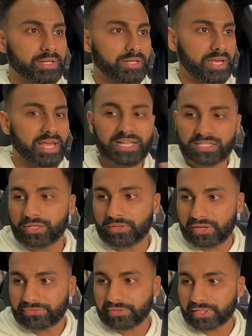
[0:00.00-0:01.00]
hits you
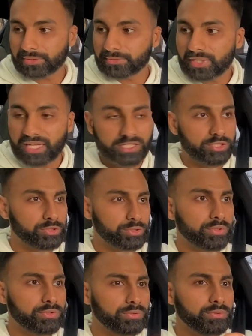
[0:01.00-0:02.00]
different. It's a
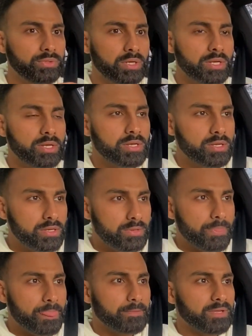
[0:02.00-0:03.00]
true,
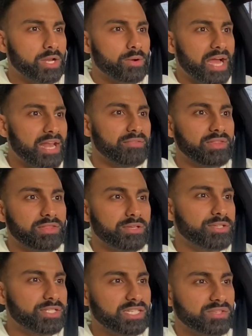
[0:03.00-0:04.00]
you know, kind of
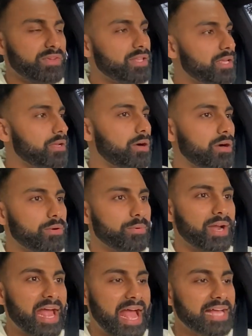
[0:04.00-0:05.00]
enthusiast feeling car,
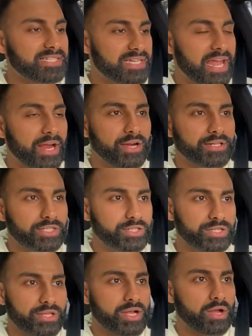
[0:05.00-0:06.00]
where it has character
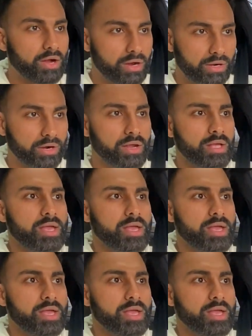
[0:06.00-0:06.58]
to the car.